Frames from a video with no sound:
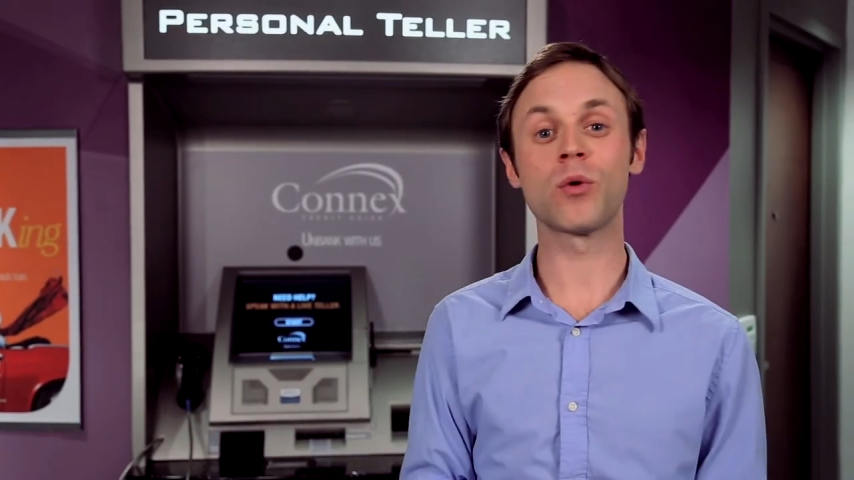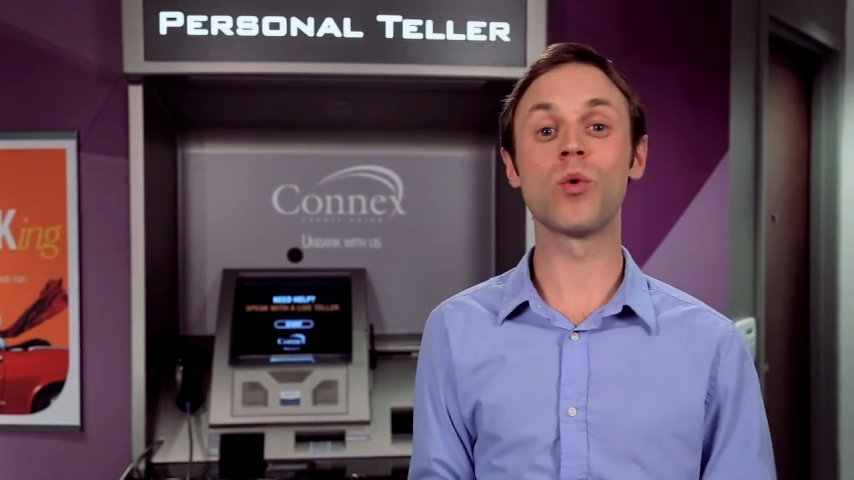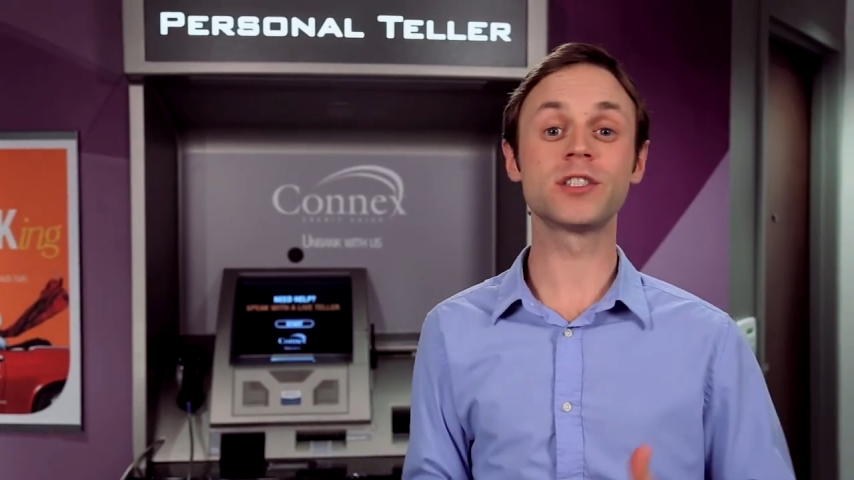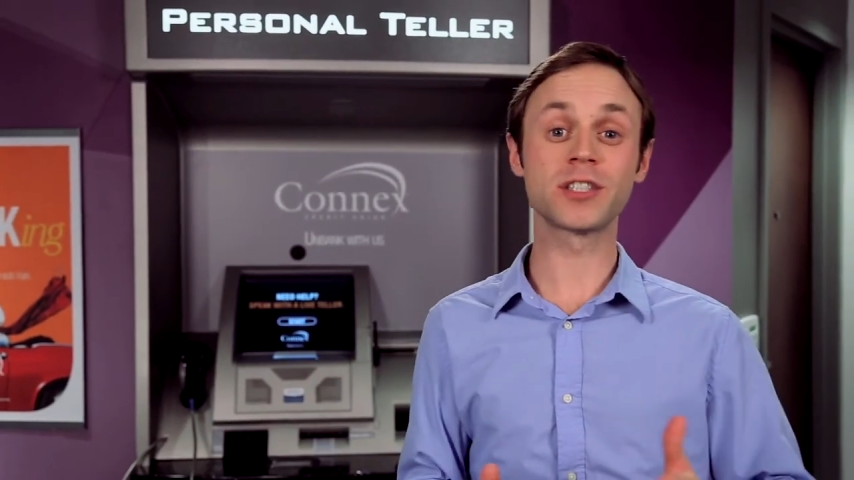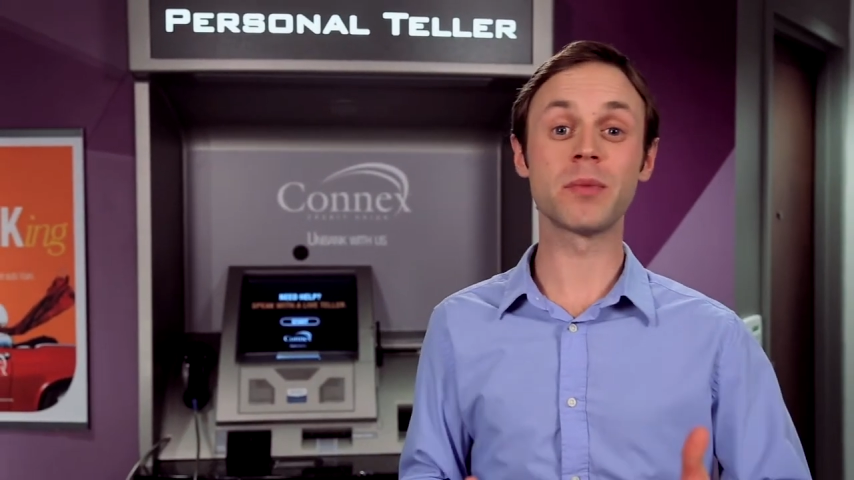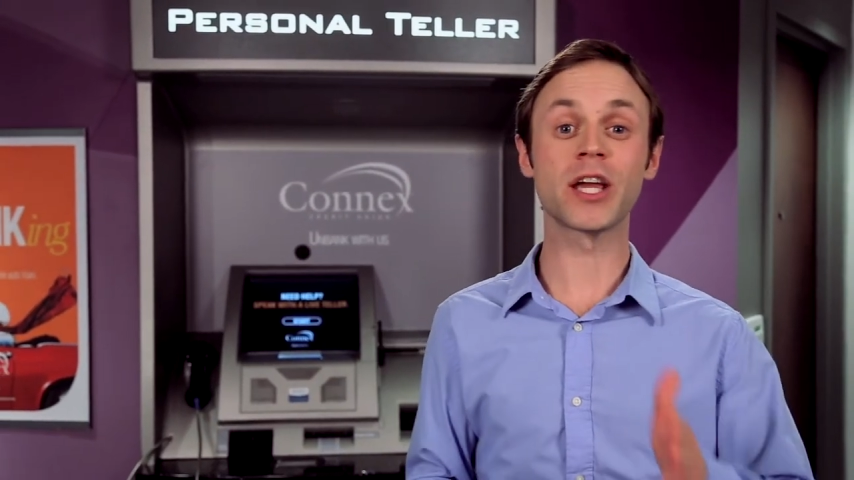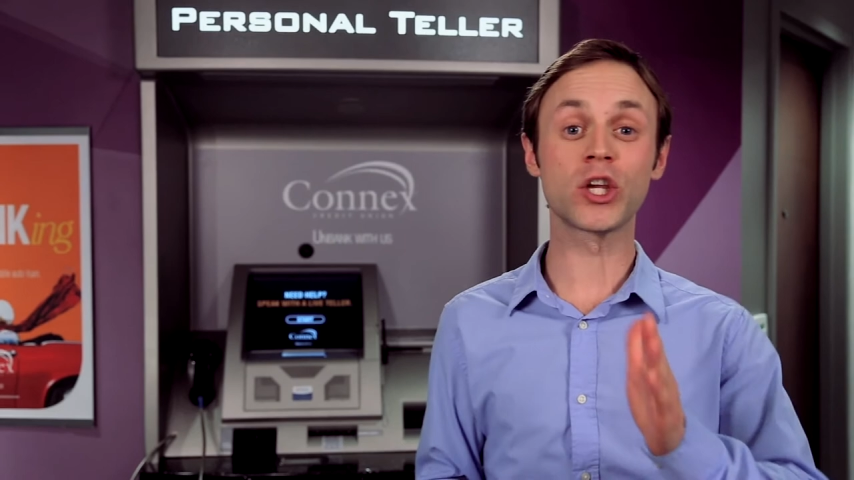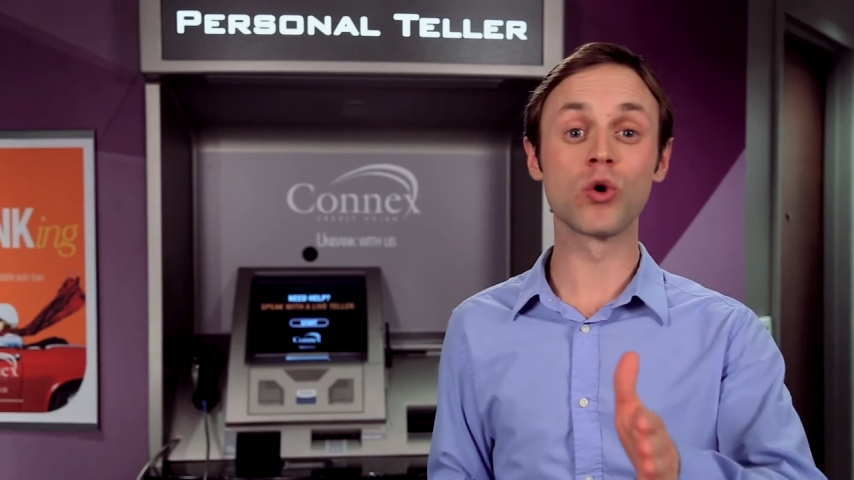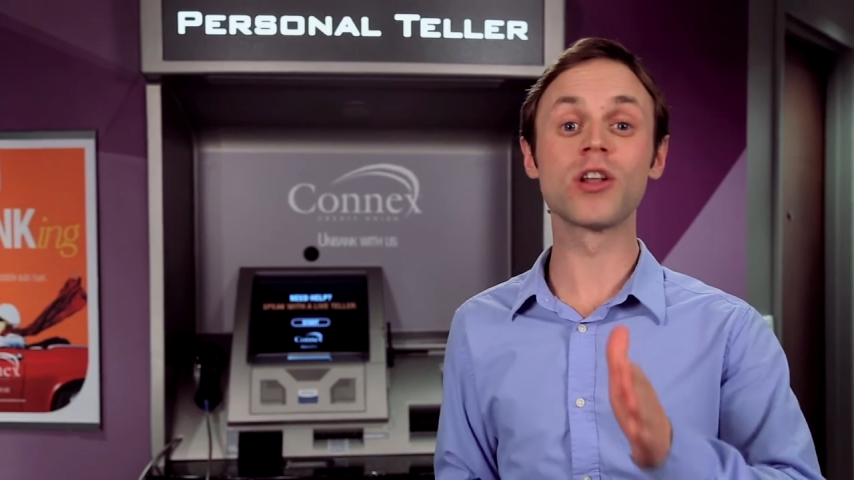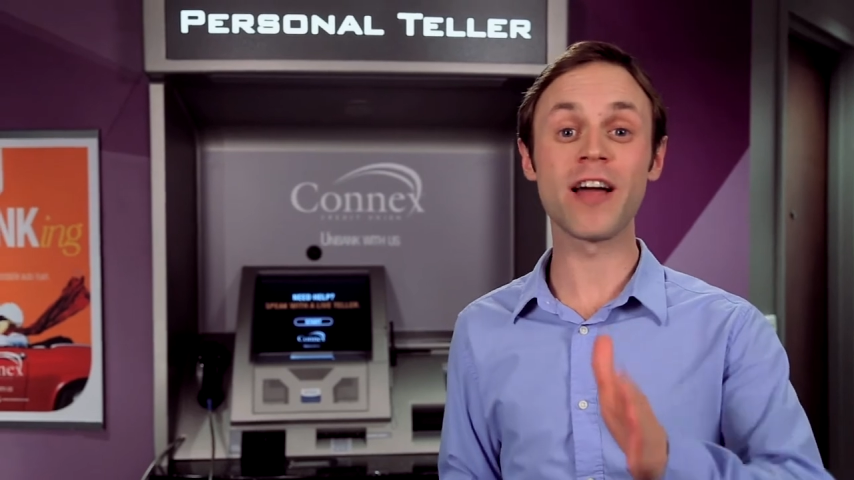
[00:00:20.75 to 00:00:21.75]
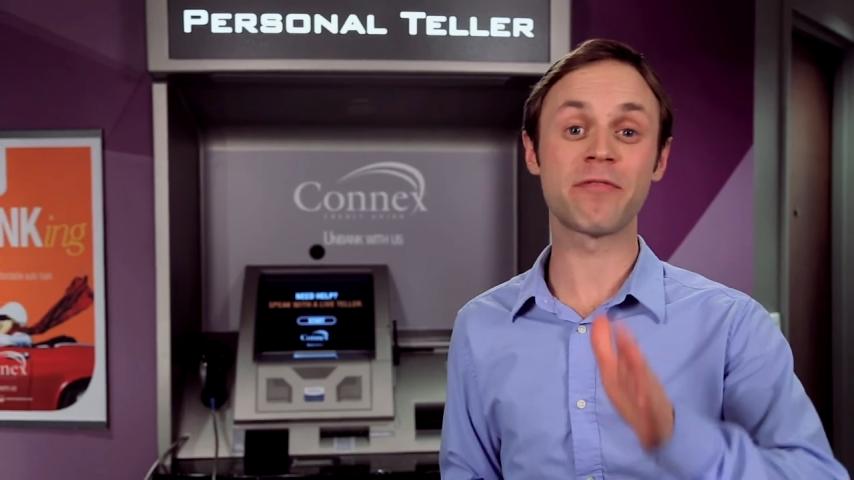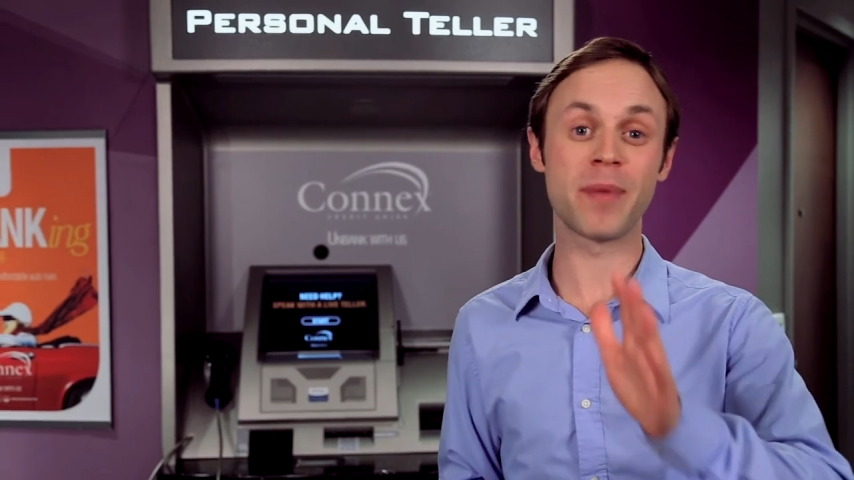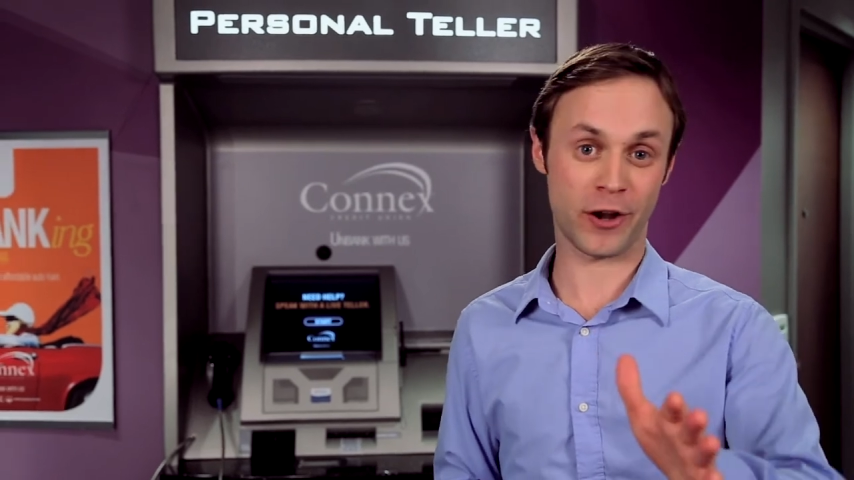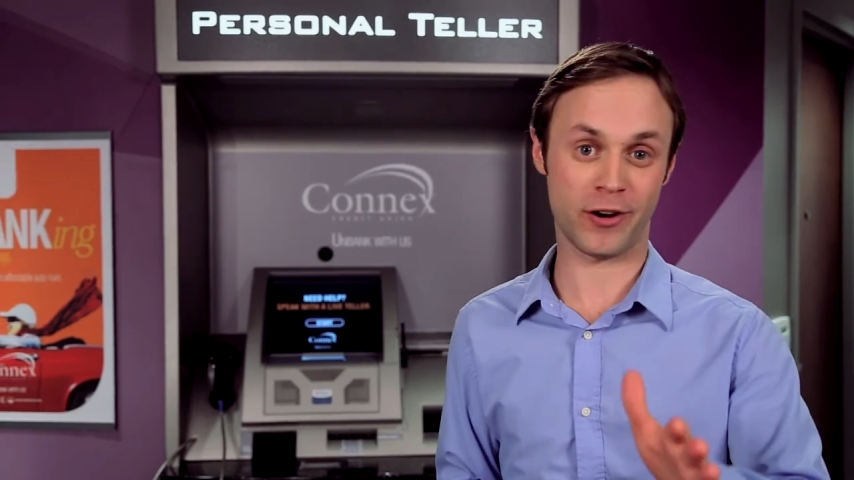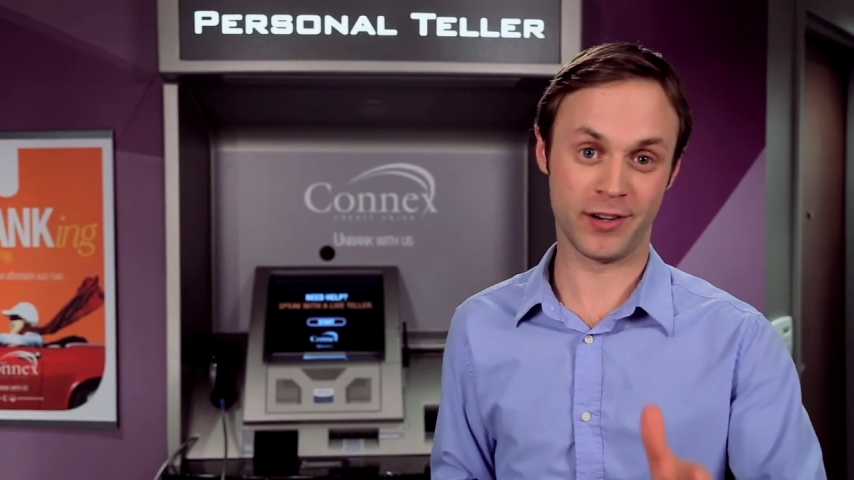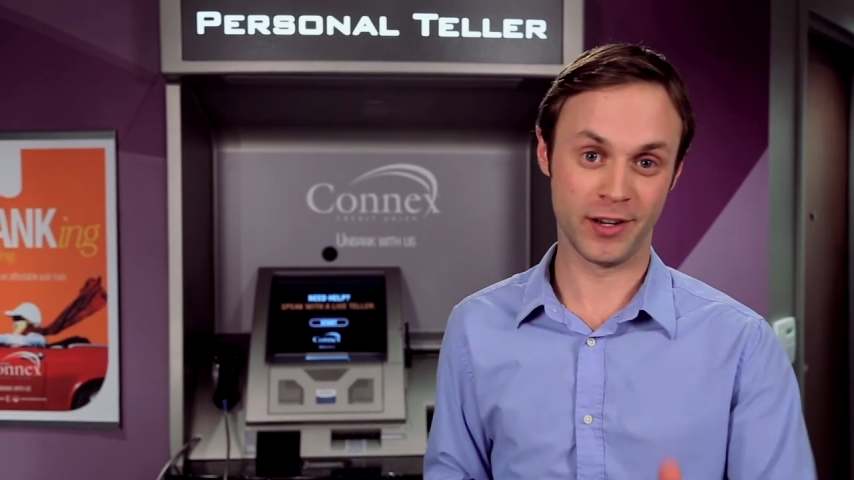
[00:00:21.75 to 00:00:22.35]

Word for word: wants to make your life better.